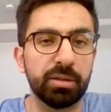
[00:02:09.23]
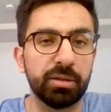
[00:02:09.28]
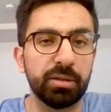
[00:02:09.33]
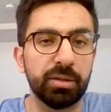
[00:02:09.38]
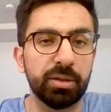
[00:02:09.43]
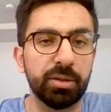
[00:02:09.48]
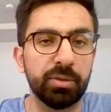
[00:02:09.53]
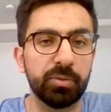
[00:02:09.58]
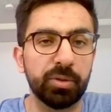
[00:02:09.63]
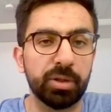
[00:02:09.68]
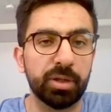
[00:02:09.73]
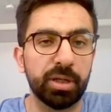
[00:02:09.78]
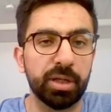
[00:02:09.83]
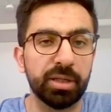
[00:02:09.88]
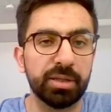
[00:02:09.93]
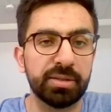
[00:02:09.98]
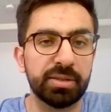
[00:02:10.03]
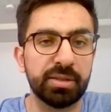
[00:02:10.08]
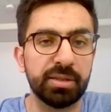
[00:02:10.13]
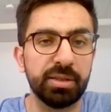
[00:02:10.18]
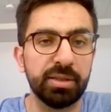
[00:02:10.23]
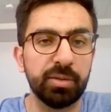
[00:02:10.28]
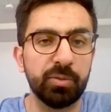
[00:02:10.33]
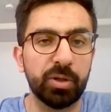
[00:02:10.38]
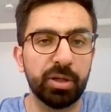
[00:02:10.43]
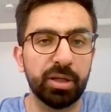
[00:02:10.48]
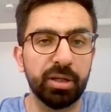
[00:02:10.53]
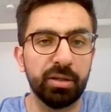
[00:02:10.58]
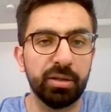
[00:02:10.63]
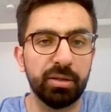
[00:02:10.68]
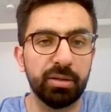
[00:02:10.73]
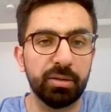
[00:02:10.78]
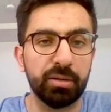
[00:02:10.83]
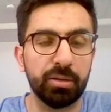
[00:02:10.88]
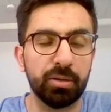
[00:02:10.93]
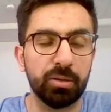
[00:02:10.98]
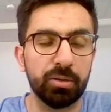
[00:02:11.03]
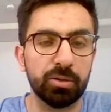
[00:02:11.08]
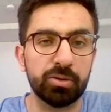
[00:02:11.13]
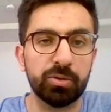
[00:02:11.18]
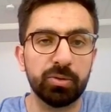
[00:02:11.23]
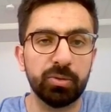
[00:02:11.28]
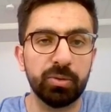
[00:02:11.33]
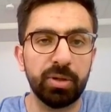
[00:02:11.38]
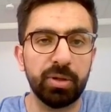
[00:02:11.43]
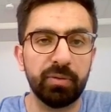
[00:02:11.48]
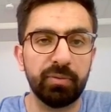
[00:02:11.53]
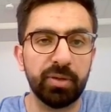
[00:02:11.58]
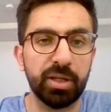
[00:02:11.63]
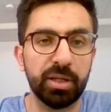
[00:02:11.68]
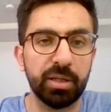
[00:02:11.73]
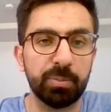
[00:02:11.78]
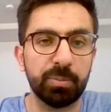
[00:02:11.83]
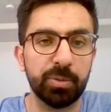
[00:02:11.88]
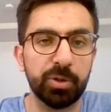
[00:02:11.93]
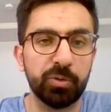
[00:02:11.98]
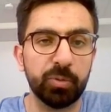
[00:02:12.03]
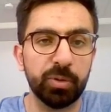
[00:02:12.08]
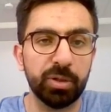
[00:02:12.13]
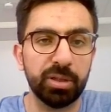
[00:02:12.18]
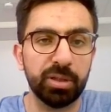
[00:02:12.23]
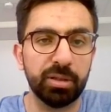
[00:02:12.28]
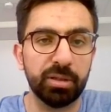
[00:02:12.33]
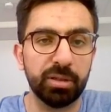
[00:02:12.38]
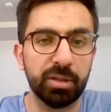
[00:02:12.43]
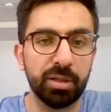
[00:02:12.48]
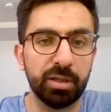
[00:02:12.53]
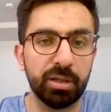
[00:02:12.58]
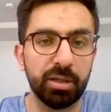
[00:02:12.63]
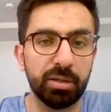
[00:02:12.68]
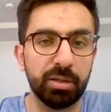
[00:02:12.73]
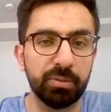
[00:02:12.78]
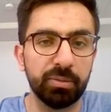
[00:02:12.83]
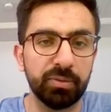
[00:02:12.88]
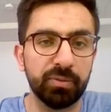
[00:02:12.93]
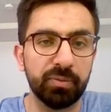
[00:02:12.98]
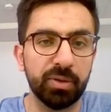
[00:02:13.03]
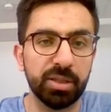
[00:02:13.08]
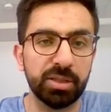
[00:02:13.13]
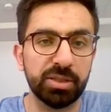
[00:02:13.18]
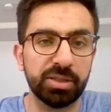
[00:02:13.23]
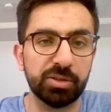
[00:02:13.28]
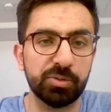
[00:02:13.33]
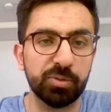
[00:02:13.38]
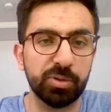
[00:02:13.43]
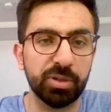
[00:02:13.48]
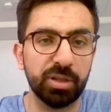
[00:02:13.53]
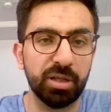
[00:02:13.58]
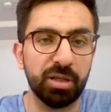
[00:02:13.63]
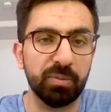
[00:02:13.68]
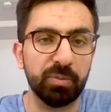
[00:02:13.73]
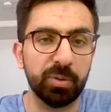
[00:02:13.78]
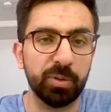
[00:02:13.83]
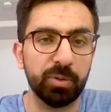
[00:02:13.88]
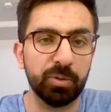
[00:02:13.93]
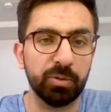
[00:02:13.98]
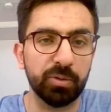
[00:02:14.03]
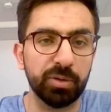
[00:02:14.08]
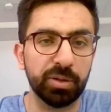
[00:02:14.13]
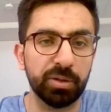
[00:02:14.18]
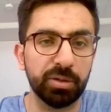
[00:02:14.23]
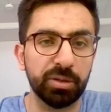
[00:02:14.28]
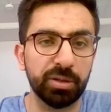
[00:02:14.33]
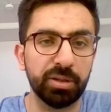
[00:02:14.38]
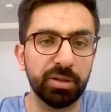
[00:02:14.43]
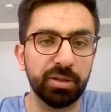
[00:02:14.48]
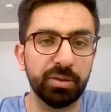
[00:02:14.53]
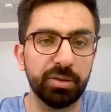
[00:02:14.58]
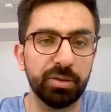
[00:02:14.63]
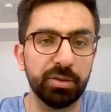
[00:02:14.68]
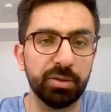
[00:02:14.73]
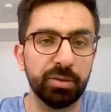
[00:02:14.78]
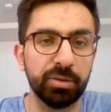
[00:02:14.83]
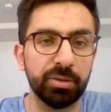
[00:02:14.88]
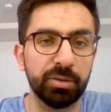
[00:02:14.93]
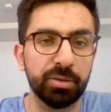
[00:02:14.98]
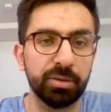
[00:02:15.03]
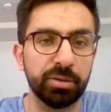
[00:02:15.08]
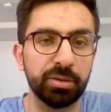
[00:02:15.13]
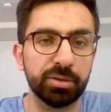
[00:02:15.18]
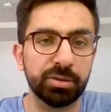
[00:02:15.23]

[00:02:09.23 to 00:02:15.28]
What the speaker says: here we can see we can also navigate between the devices we have by only clicking here.